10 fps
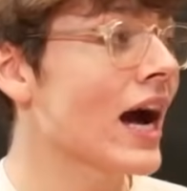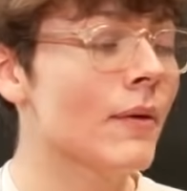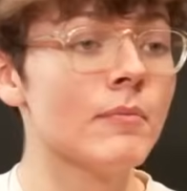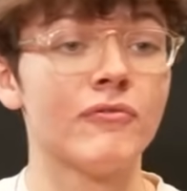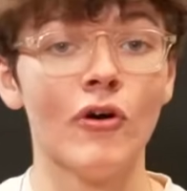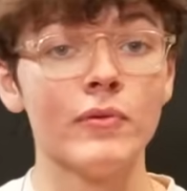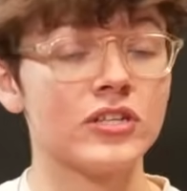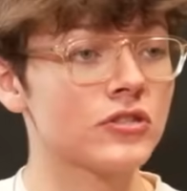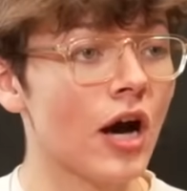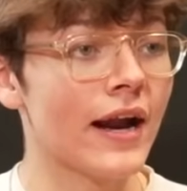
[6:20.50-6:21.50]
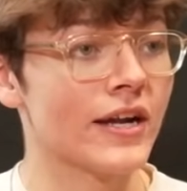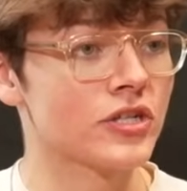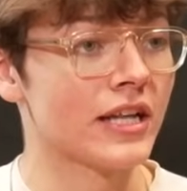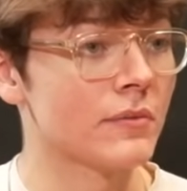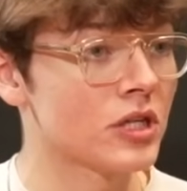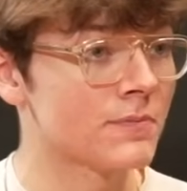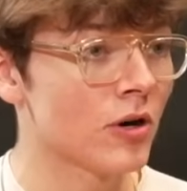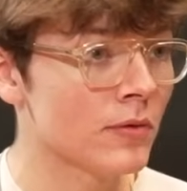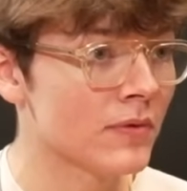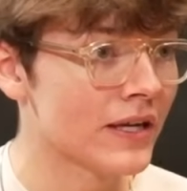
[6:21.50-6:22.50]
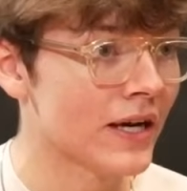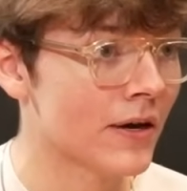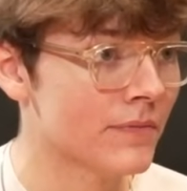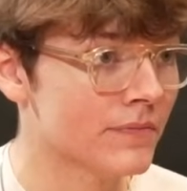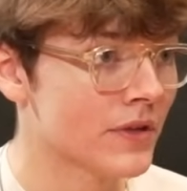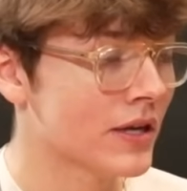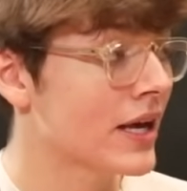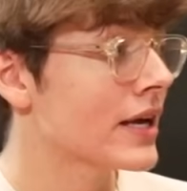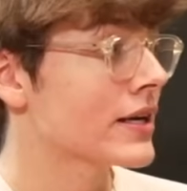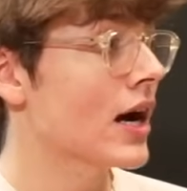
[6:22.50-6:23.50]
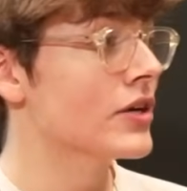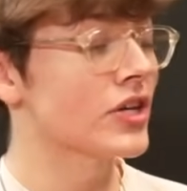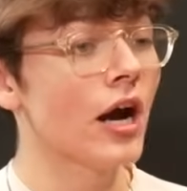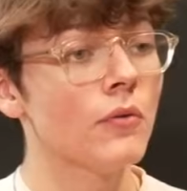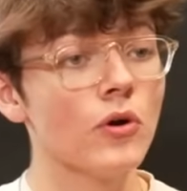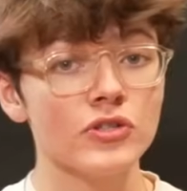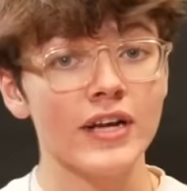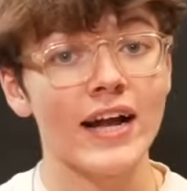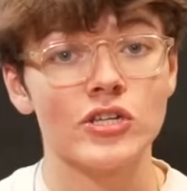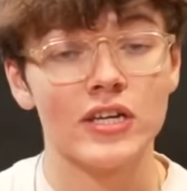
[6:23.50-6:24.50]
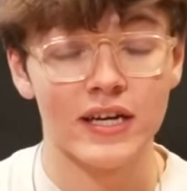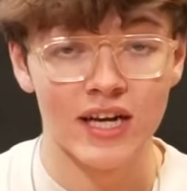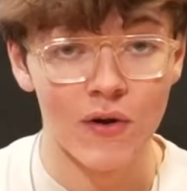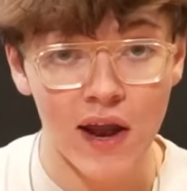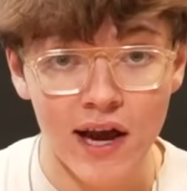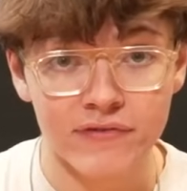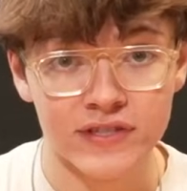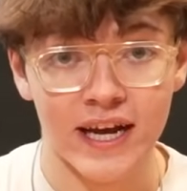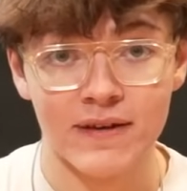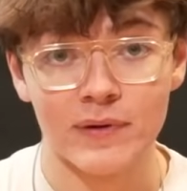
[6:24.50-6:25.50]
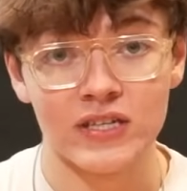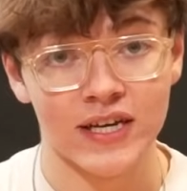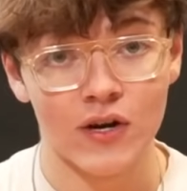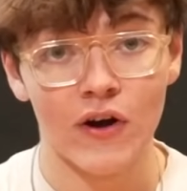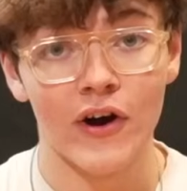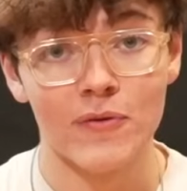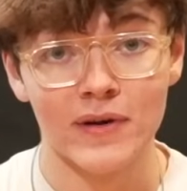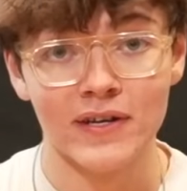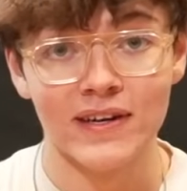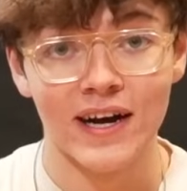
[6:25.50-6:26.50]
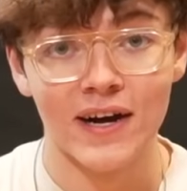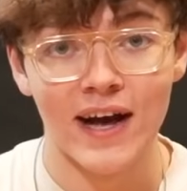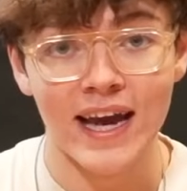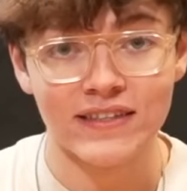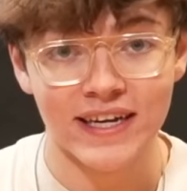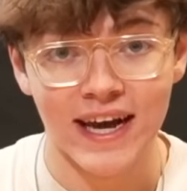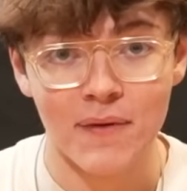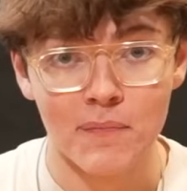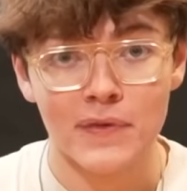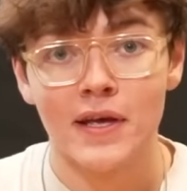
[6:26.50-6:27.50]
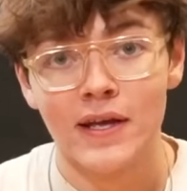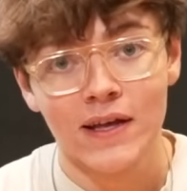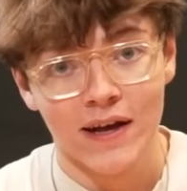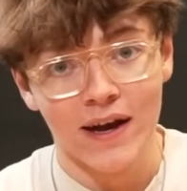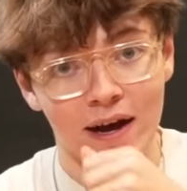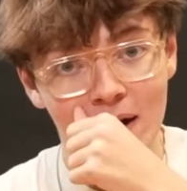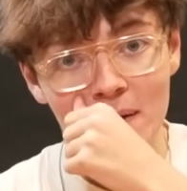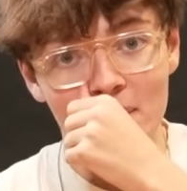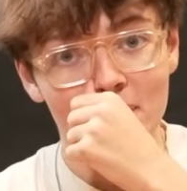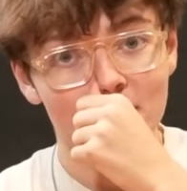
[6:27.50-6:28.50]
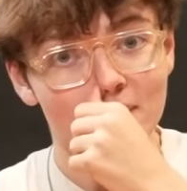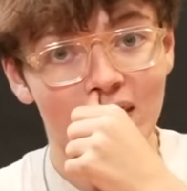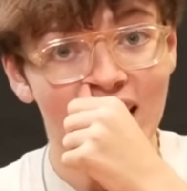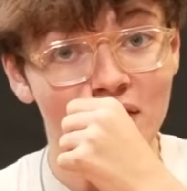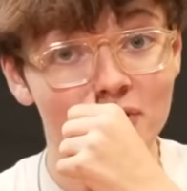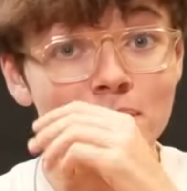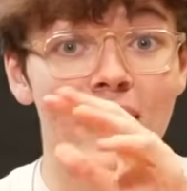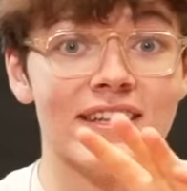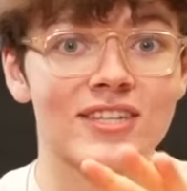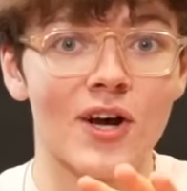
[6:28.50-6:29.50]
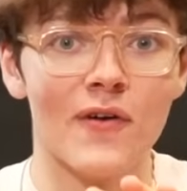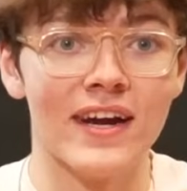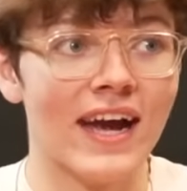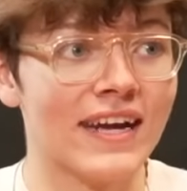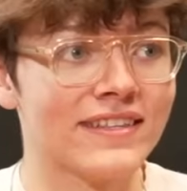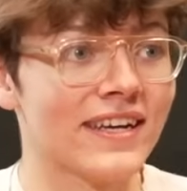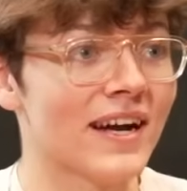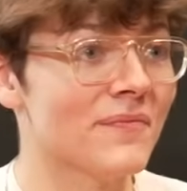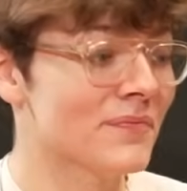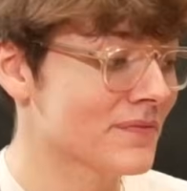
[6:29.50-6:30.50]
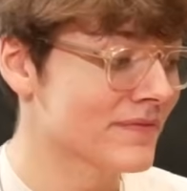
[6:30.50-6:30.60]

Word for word: yeah. I mean, before we start, actually, we should probably, um, guys, I wasn't actually gonna go live today because I got home at uh, 8 a.m. Um, yeah, wait, I got to you bed were with sorry, us, at 8 a.m.